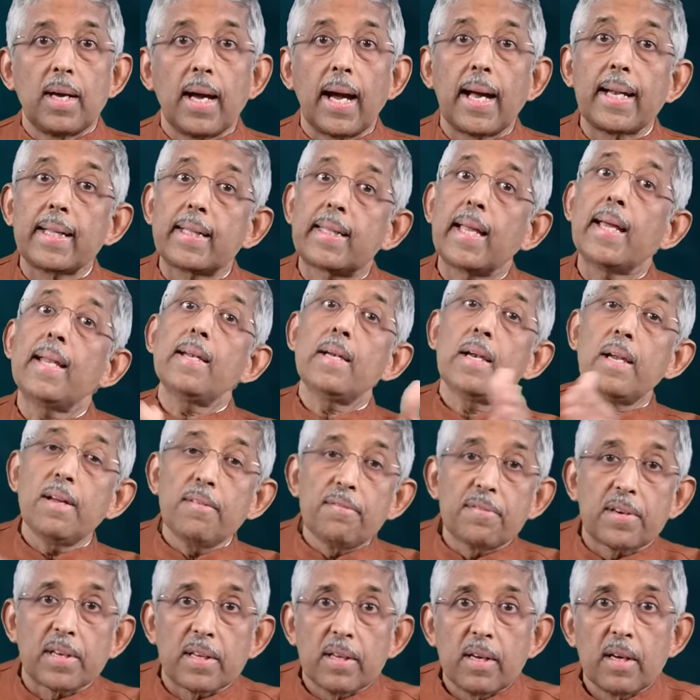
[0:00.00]
and then
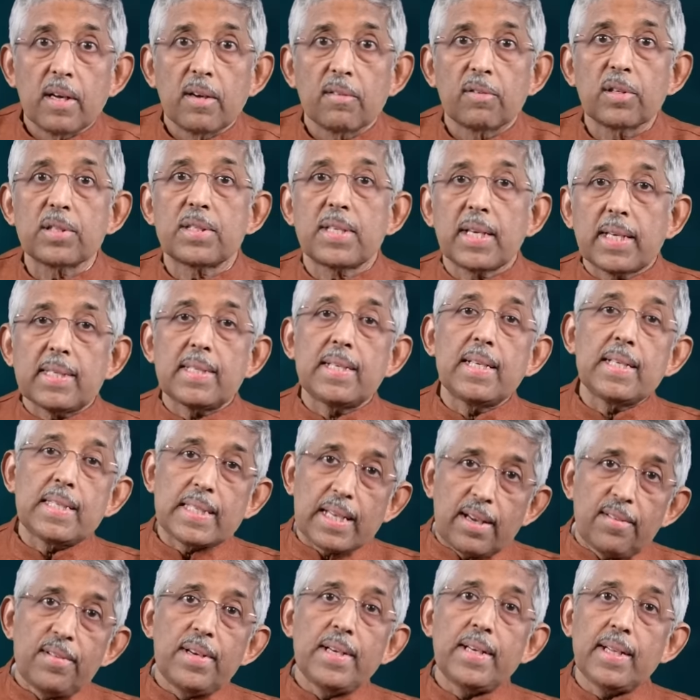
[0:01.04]
lived for 60,
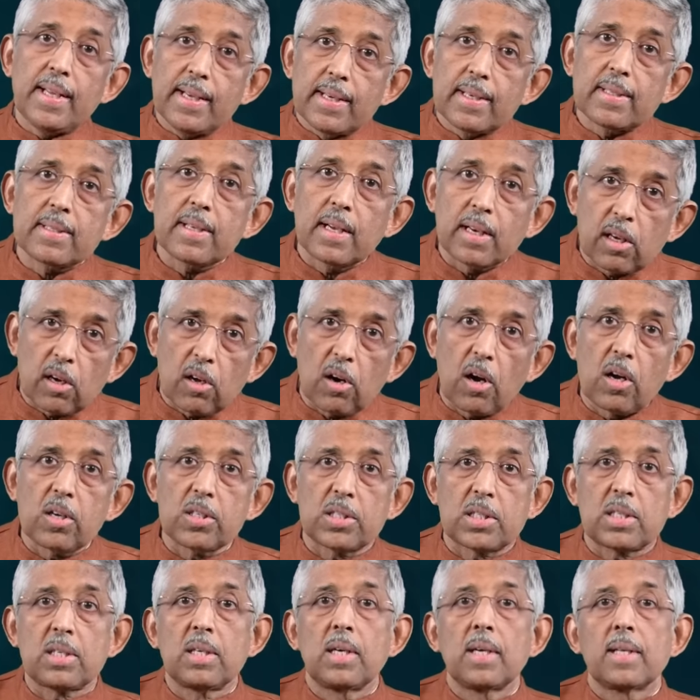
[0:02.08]
70 years and
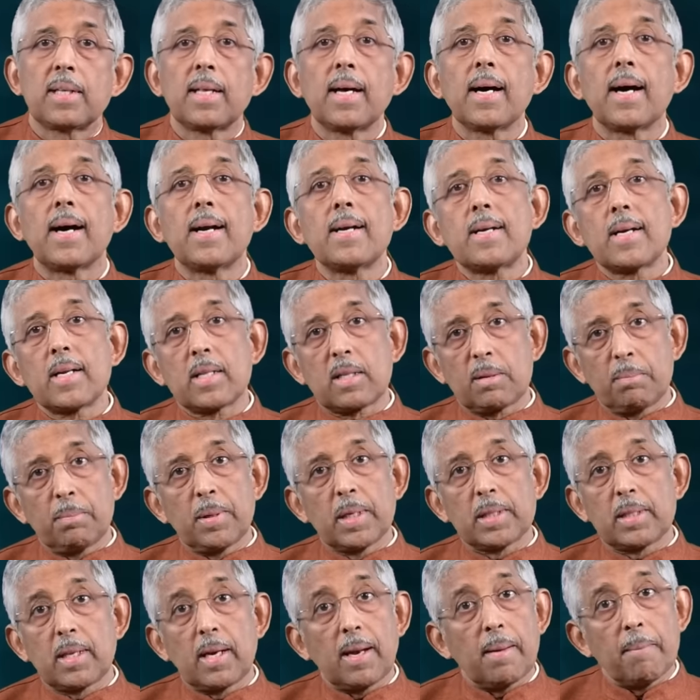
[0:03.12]
crossed their 100th
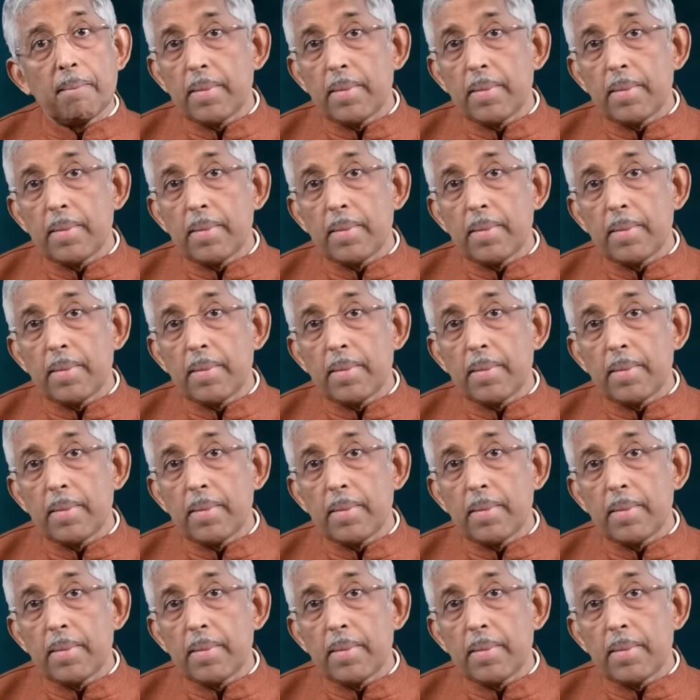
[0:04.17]
birthday.